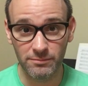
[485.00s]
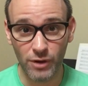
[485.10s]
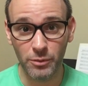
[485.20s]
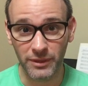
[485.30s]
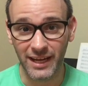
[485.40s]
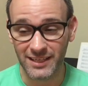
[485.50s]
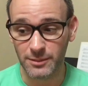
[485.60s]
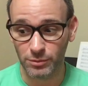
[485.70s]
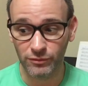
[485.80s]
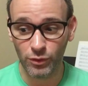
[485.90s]
moment as
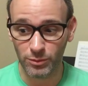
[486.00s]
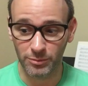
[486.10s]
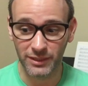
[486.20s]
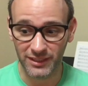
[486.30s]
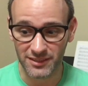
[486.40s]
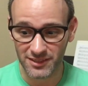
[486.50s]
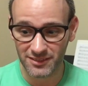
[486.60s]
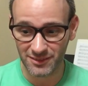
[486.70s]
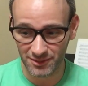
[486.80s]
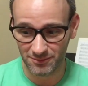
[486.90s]
a performer,
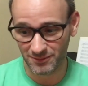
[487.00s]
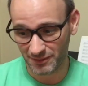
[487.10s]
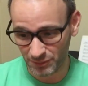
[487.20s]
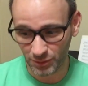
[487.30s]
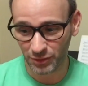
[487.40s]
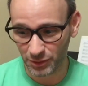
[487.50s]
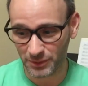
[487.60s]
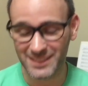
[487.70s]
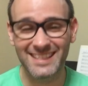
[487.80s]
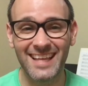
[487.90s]
because if you don't know
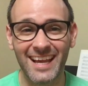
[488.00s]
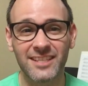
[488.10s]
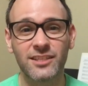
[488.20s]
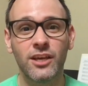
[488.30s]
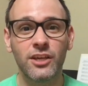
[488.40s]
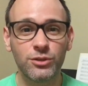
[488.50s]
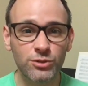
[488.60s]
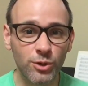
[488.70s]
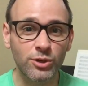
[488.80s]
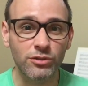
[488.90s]
what's next, you
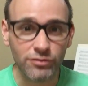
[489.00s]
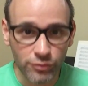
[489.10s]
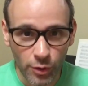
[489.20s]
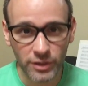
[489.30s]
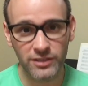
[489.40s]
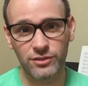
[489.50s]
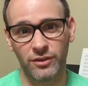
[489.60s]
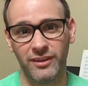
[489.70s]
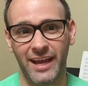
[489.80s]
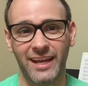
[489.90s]
start to focus
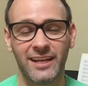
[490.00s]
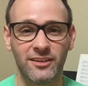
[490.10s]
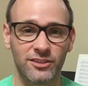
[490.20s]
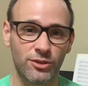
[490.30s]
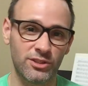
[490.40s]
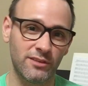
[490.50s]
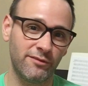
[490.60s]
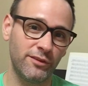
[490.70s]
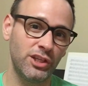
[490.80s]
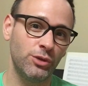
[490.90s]
on that and it starts to
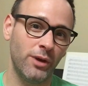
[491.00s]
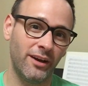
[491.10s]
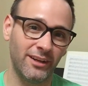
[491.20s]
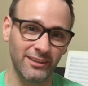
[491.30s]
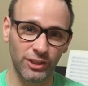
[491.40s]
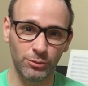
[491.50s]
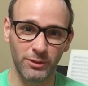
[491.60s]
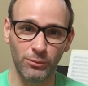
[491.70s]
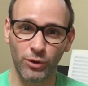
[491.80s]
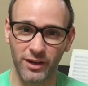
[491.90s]
freak you out a little
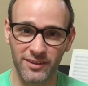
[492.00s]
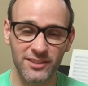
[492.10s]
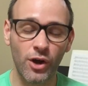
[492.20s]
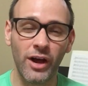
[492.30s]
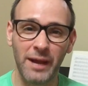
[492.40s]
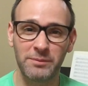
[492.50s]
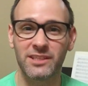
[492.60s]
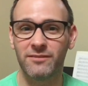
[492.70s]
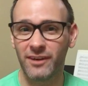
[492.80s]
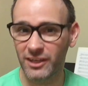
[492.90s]
bit more. Now, this all
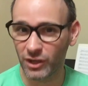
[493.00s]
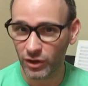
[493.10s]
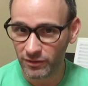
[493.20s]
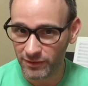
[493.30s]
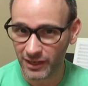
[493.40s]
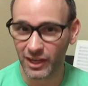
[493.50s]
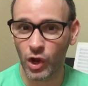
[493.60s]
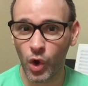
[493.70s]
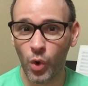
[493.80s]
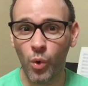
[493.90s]
happens very, very
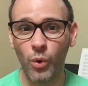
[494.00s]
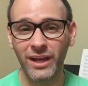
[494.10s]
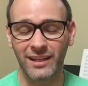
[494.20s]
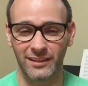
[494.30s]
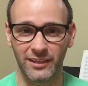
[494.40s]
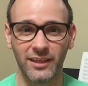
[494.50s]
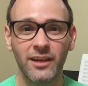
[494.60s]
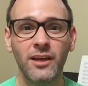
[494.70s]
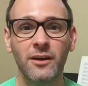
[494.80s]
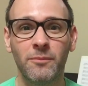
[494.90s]
quickly,
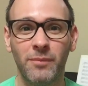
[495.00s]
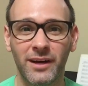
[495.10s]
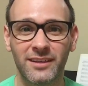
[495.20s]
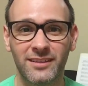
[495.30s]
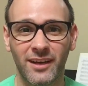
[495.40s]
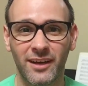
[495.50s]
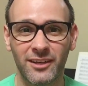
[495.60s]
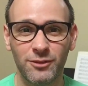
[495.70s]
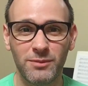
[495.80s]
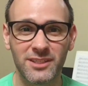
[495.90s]

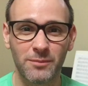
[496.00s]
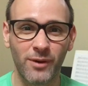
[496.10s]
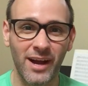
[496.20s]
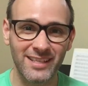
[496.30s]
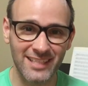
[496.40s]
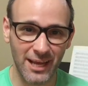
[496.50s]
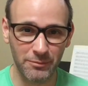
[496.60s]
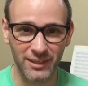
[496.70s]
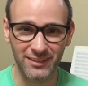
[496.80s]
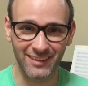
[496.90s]
but you'd be surprised
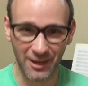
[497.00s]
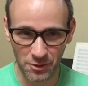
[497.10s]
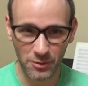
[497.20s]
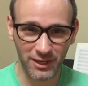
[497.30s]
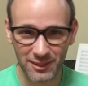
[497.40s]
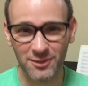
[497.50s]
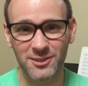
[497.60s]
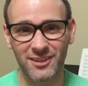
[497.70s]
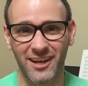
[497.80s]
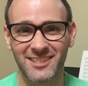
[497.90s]
how quickly
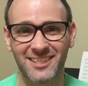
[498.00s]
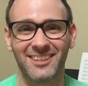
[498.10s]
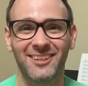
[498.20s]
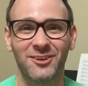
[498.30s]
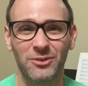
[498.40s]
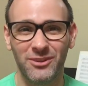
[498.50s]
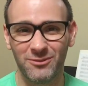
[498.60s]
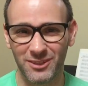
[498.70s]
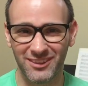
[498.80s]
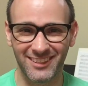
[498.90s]
those thoughts can go
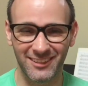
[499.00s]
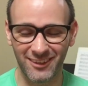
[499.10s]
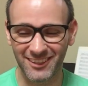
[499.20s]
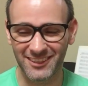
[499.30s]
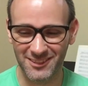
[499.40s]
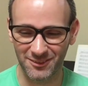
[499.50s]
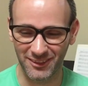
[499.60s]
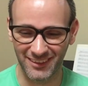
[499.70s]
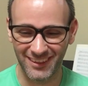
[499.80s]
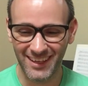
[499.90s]
when the adrenaline's
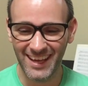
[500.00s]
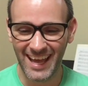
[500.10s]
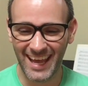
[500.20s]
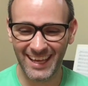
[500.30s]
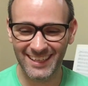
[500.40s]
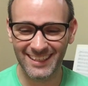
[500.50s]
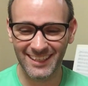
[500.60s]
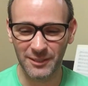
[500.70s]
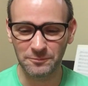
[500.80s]
going. And